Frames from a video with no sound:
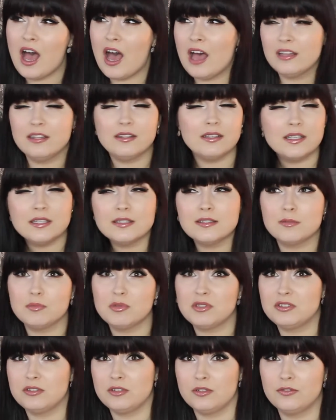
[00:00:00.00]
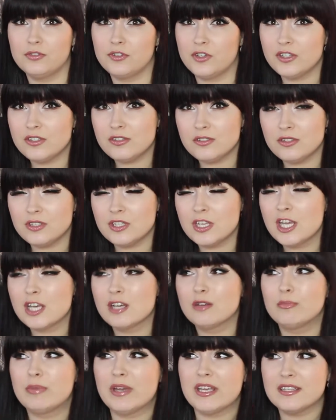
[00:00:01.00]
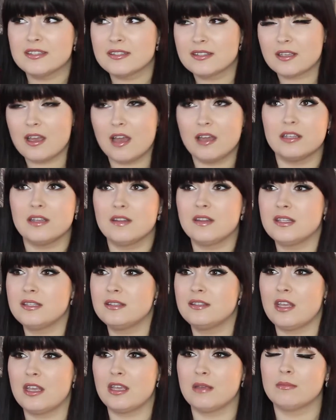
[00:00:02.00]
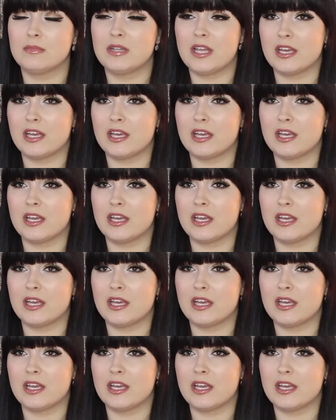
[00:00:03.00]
I think it's a bit different, but it's kind of the same.